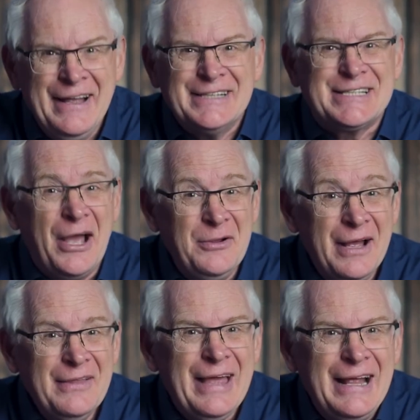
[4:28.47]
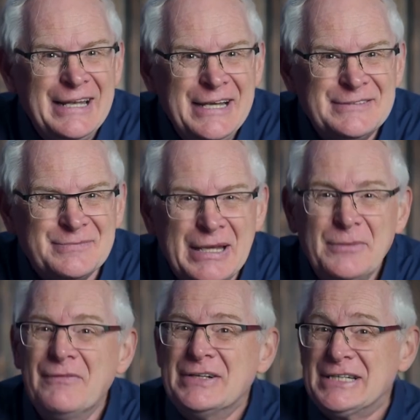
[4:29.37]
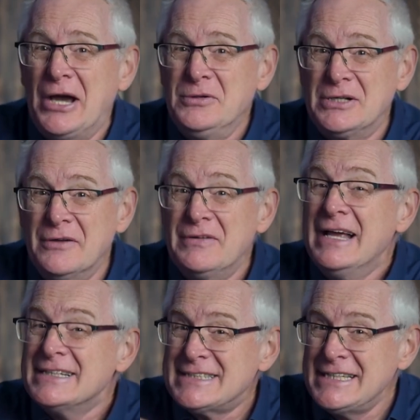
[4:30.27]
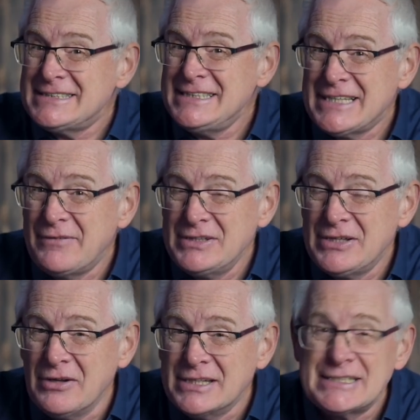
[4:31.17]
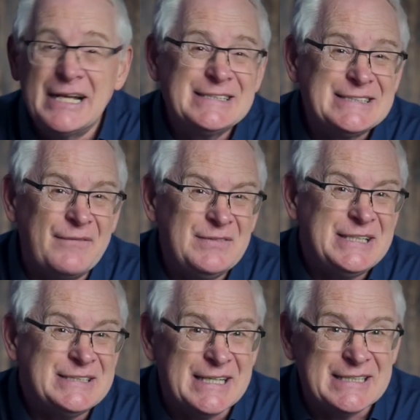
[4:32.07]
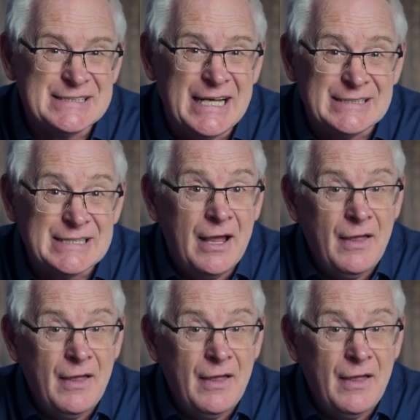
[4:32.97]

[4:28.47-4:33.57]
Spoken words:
So that leaves me with a total of $67.76.